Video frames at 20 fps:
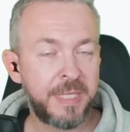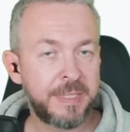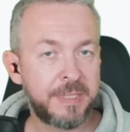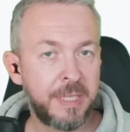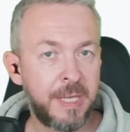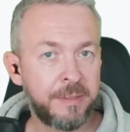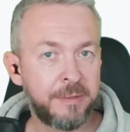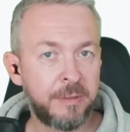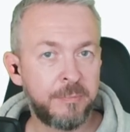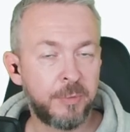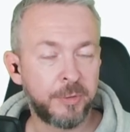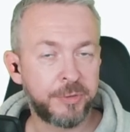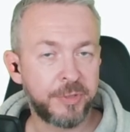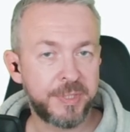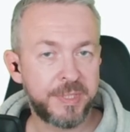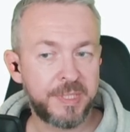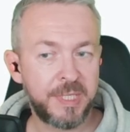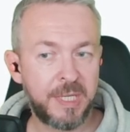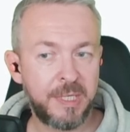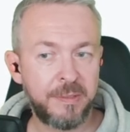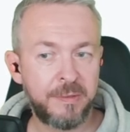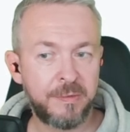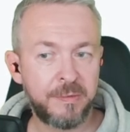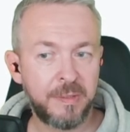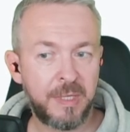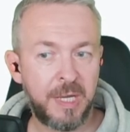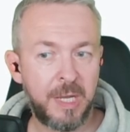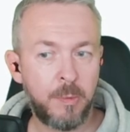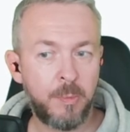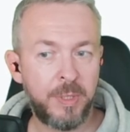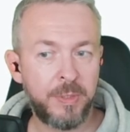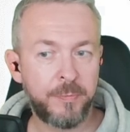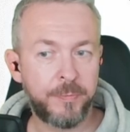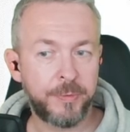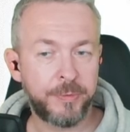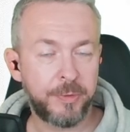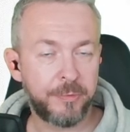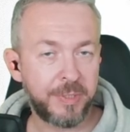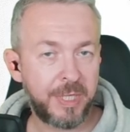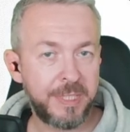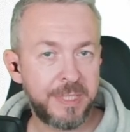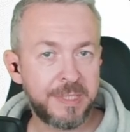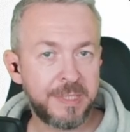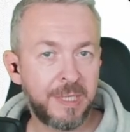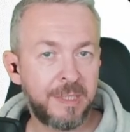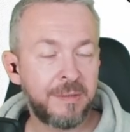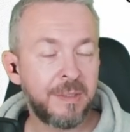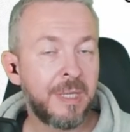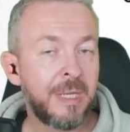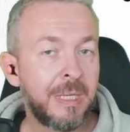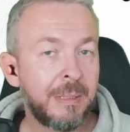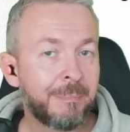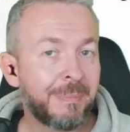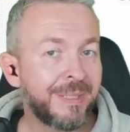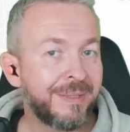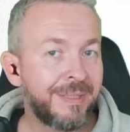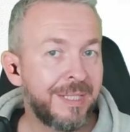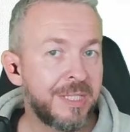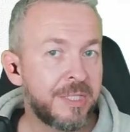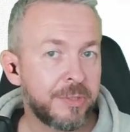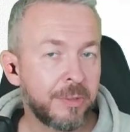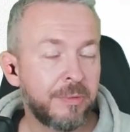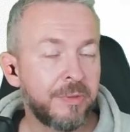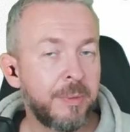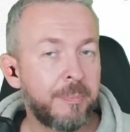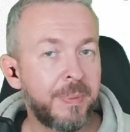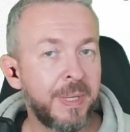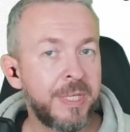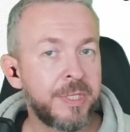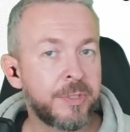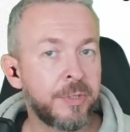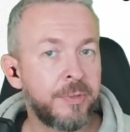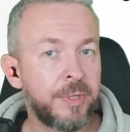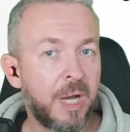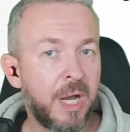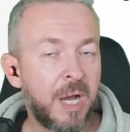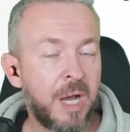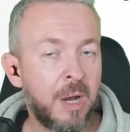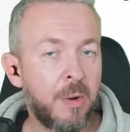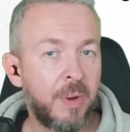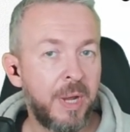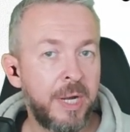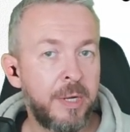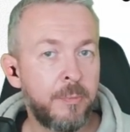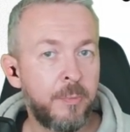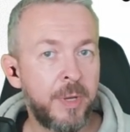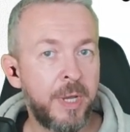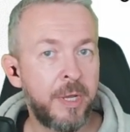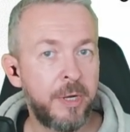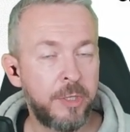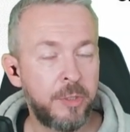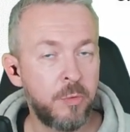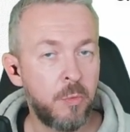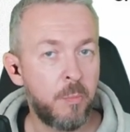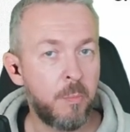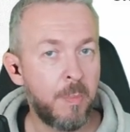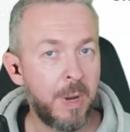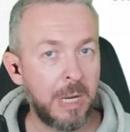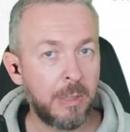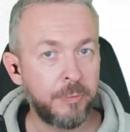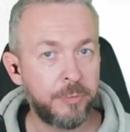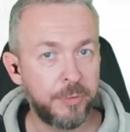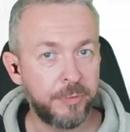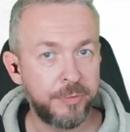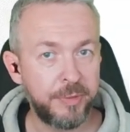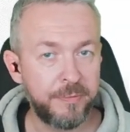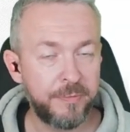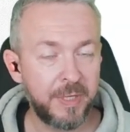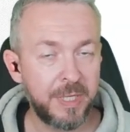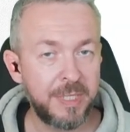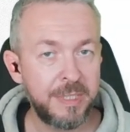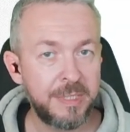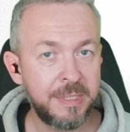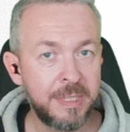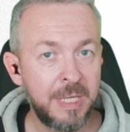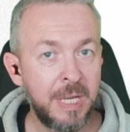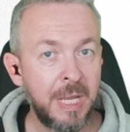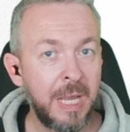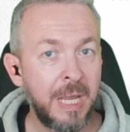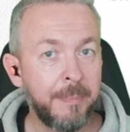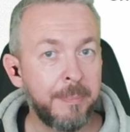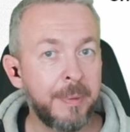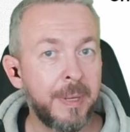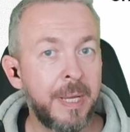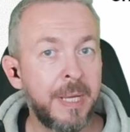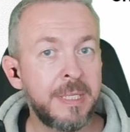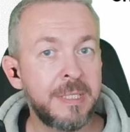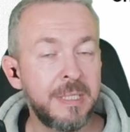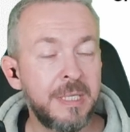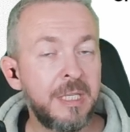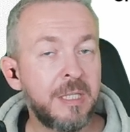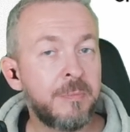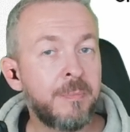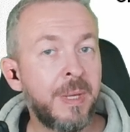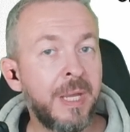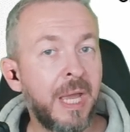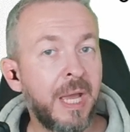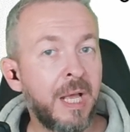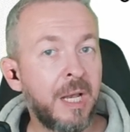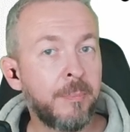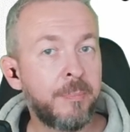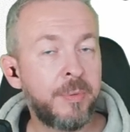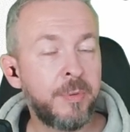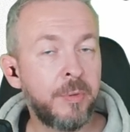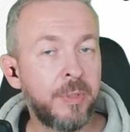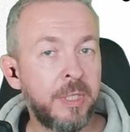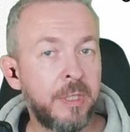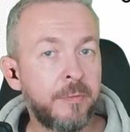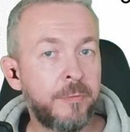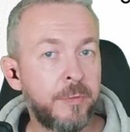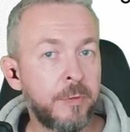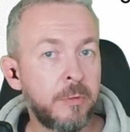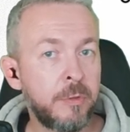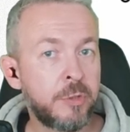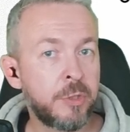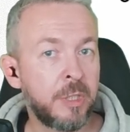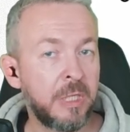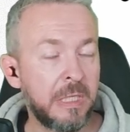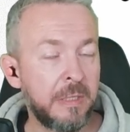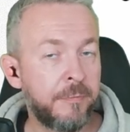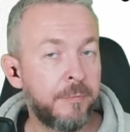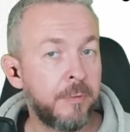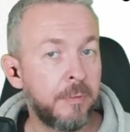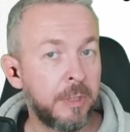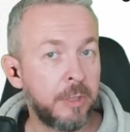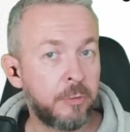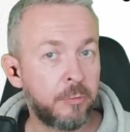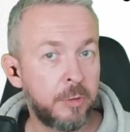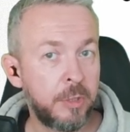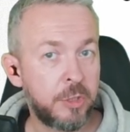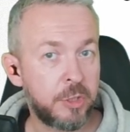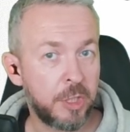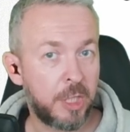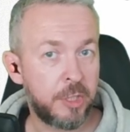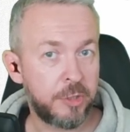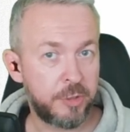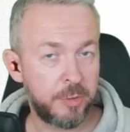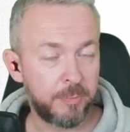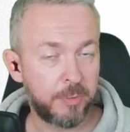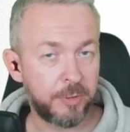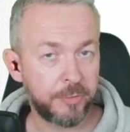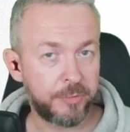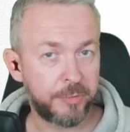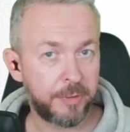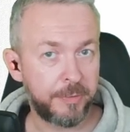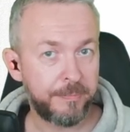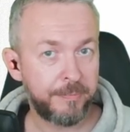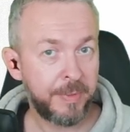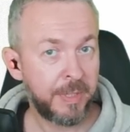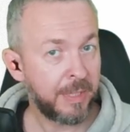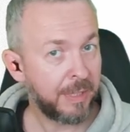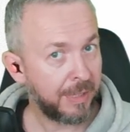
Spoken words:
Then I selected motor side. I went for the right side, but this all depends on how and where you mount your device, as it may help you in future if you need to recharge the motor.